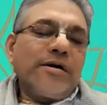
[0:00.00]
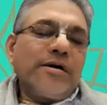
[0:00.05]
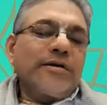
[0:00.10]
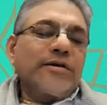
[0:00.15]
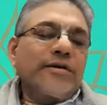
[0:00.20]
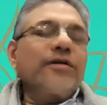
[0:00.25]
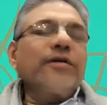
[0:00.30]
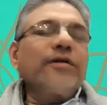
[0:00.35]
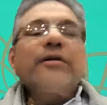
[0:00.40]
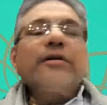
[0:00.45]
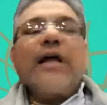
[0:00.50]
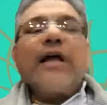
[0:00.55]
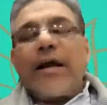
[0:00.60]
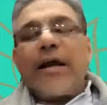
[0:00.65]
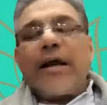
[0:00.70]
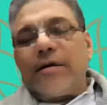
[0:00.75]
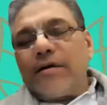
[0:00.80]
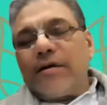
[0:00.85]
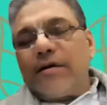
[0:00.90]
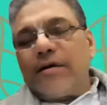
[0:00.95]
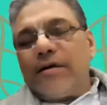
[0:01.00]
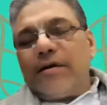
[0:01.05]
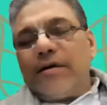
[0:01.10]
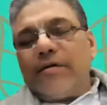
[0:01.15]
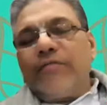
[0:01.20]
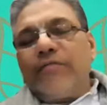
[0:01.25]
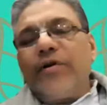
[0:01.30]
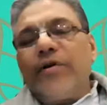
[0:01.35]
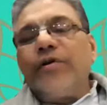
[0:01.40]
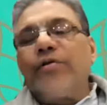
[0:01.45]
so that
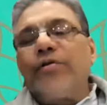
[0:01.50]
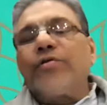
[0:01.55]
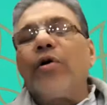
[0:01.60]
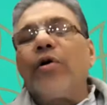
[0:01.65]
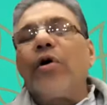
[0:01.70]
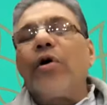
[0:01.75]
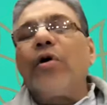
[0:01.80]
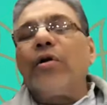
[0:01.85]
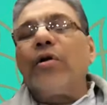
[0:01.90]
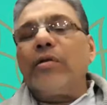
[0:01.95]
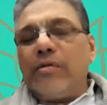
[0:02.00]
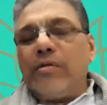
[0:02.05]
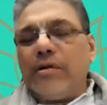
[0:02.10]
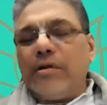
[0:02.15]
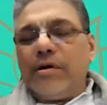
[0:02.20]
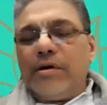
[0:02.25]
when you roll